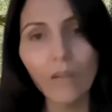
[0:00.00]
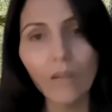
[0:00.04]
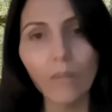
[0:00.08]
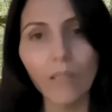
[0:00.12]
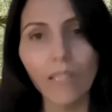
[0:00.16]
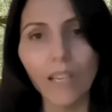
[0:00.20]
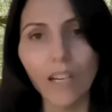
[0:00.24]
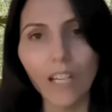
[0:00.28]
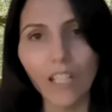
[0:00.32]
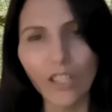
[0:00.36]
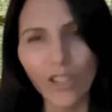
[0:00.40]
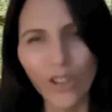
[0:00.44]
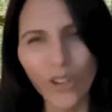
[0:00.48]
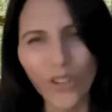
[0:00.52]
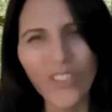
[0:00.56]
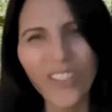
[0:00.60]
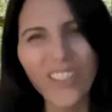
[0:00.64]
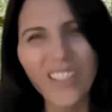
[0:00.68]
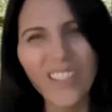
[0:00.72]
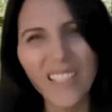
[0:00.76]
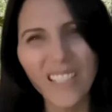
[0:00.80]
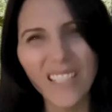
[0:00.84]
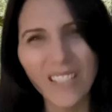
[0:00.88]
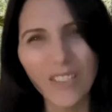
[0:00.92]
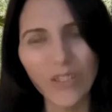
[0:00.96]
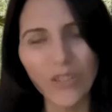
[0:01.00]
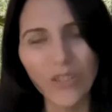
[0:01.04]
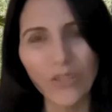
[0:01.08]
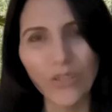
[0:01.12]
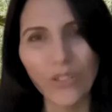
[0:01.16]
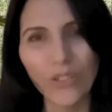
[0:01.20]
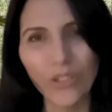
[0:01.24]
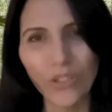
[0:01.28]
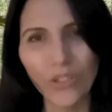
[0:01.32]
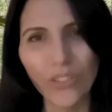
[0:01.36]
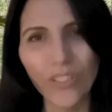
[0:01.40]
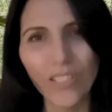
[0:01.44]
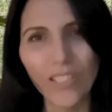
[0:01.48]
but I know that they're
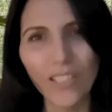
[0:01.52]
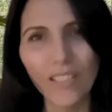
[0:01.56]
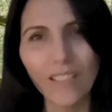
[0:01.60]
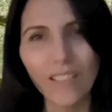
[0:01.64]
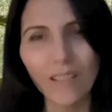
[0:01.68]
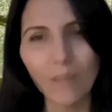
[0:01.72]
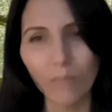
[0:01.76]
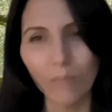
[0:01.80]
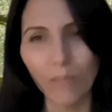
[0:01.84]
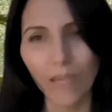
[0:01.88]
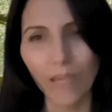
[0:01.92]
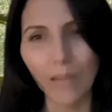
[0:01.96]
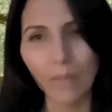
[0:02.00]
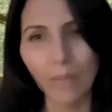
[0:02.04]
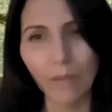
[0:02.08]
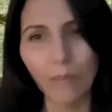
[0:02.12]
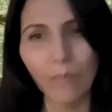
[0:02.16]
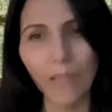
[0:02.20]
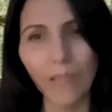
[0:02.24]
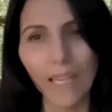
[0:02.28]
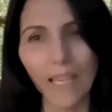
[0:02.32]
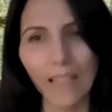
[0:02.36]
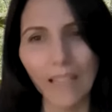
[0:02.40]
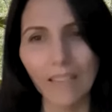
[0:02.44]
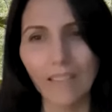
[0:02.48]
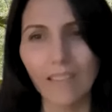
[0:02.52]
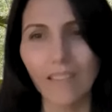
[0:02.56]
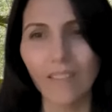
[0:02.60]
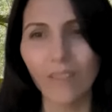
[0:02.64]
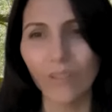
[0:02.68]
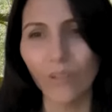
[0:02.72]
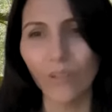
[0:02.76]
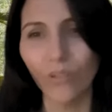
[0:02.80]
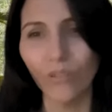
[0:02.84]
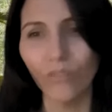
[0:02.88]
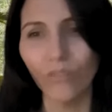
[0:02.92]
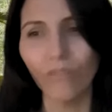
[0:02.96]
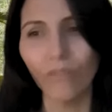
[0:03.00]
introducing some payment plans
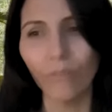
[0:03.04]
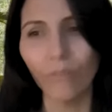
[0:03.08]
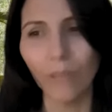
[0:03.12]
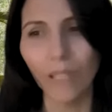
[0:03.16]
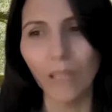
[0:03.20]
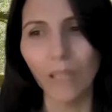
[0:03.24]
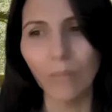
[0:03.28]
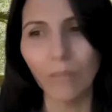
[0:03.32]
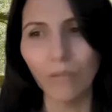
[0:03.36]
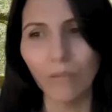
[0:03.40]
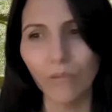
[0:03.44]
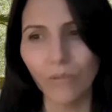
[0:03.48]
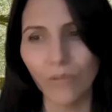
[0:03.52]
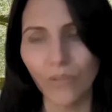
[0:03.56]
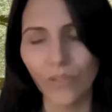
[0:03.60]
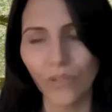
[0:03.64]
soon for people.